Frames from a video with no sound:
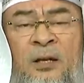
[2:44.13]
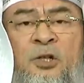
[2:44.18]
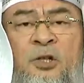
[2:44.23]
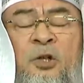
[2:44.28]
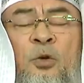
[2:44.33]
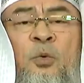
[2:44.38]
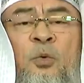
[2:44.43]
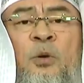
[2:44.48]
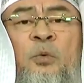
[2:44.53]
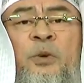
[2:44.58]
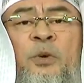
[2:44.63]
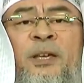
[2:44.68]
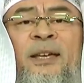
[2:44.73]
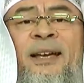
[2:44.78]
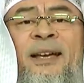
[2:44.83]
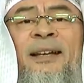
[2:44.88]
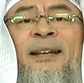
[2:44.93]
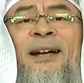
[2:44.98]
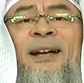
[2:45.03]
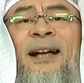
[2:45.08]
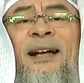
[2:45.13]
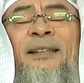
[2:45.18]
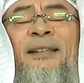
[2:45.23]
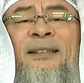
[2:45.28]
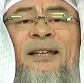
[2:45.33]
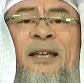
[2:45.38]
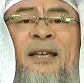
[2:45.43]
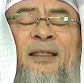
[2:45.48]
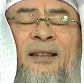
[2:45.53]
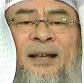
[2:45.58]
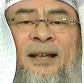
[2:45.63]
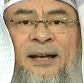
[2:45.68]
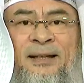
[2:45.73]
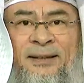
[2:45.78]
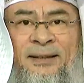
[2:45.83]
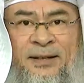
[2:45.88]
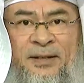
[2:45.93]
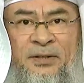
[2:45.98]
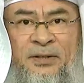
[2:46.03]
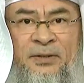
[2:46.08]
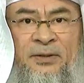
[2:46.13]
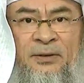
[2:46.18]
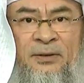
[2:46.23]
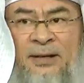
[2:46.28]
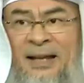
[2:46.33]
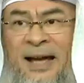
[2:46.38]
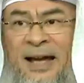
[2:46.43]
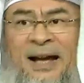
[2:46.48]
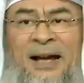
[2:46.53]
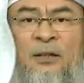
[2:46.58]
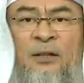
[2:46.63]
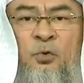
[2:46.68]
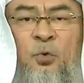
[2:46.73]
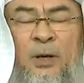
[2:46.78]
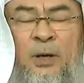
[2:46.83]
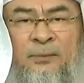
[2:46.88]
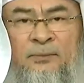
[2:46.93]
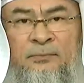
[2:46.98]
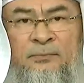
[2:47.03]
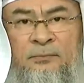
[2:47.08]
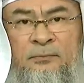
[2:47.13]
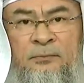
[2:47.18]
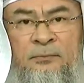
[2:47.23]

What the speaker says: So when we get a hadith like this, la adwa,